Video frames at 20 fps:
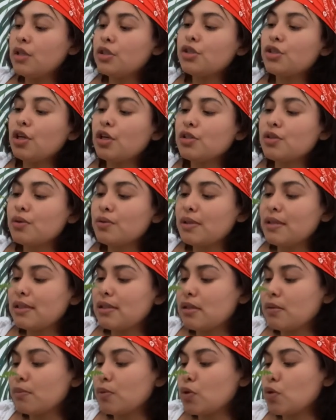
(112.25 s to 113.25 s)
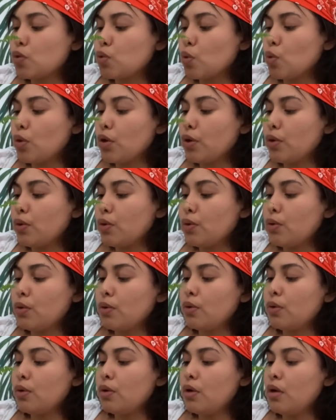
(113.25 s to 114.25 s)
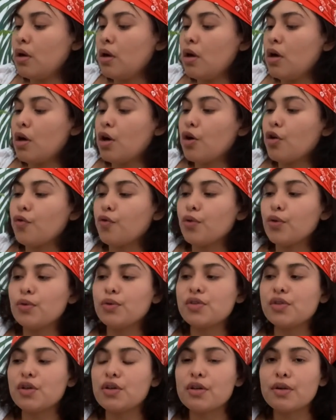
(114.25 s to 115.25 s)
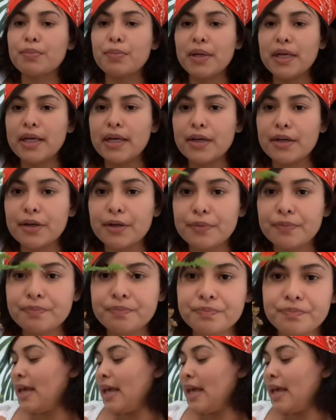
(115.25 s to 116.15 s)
She also needs some soil. Her roots are up here.